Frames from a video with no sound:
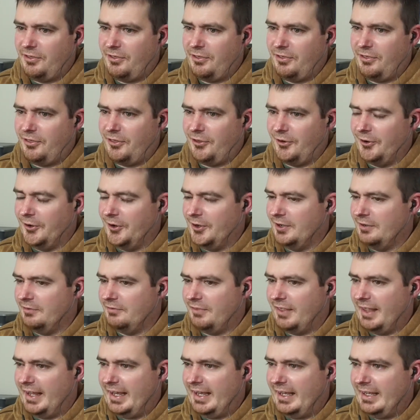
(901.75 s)
third of
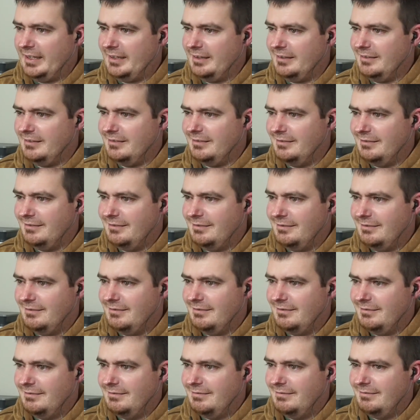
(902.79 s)
that
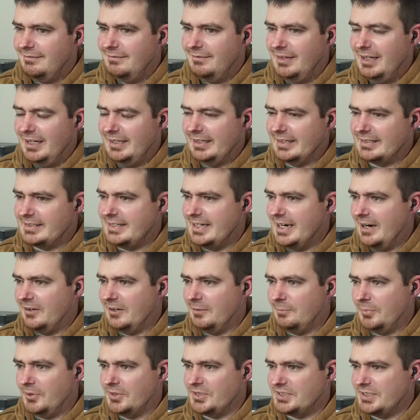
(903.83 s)
and it's down
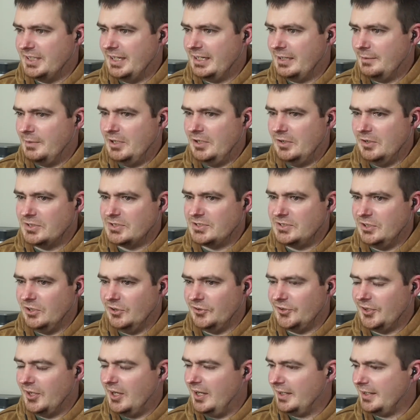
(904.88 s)
1%, I mean, you're still
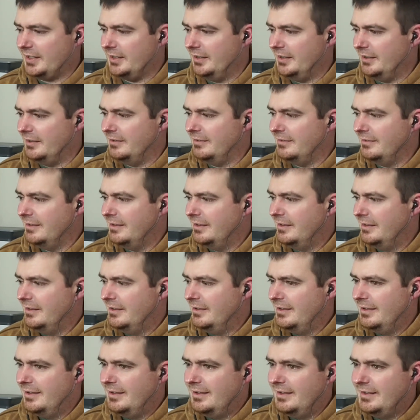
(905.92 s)
talking
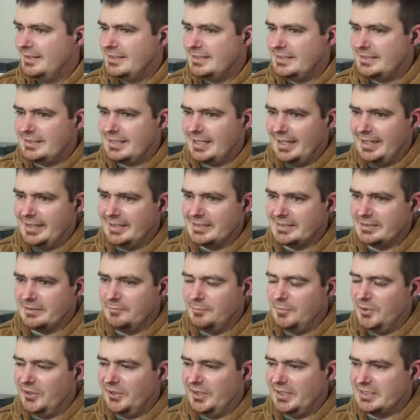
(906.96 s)
tens
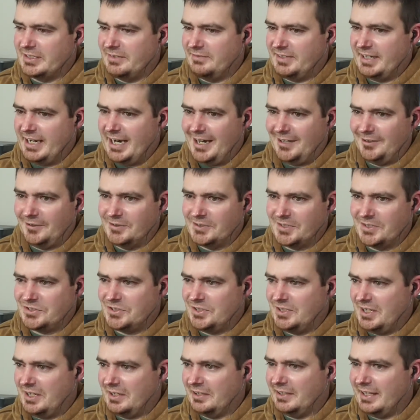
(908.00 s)
of millions of dollars that
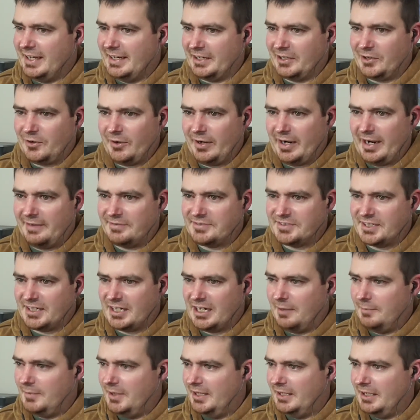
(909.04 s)
you need a lot of crafts to
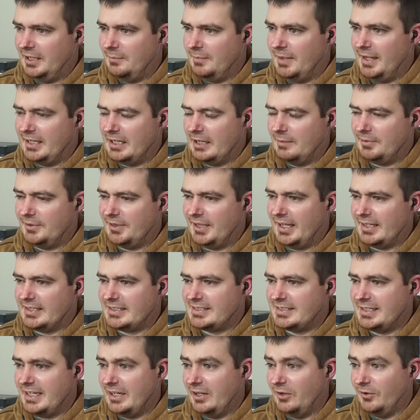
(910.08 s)
come in and make up in that
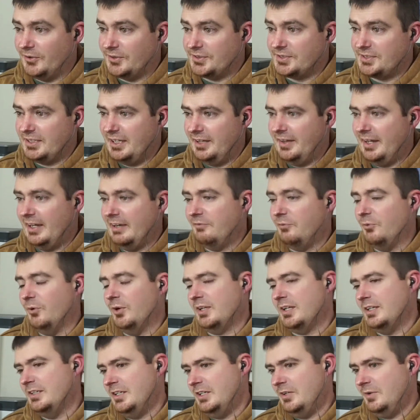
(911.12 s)
sales. And then if we're
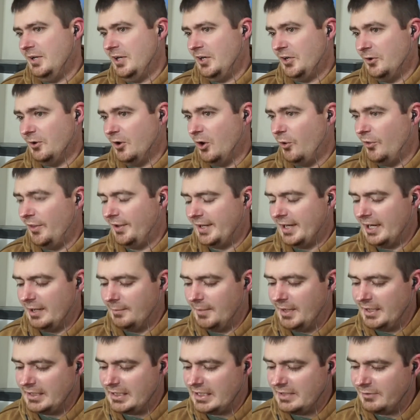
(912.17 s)
continuing to grow, they got to
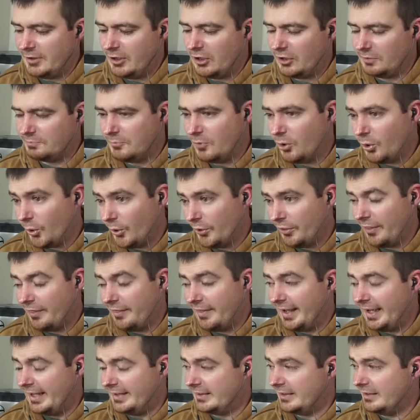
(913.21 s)
make even more than
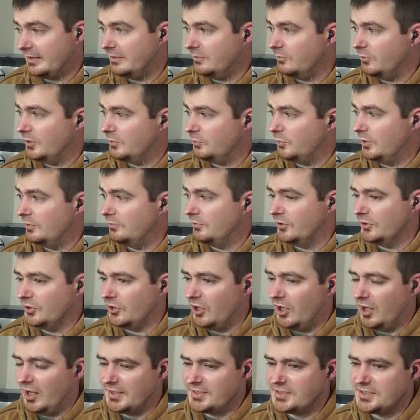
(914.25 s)
that, what Woodford
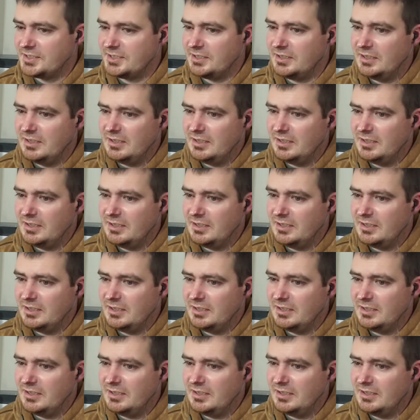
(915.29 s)
lost.